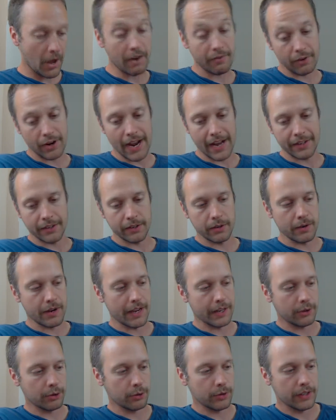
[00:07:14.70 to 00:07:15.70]
forgot to do
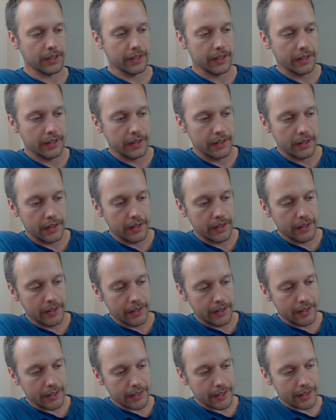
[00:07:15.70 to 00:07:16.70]
actually
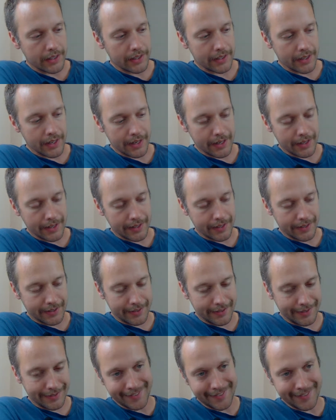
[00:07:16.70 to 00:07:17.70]
is so
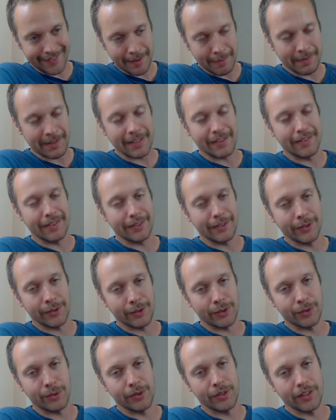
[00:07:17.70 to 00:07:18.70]
I'm going to give it a little
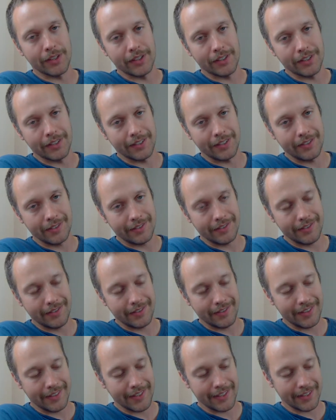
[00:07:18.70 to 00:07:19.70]
swirl.
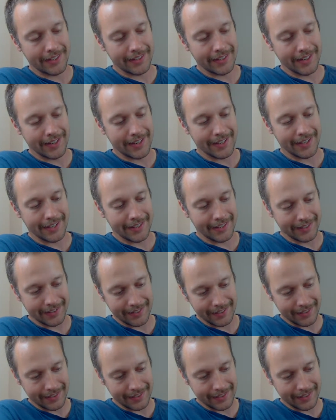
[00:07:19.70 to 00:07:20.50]
Because I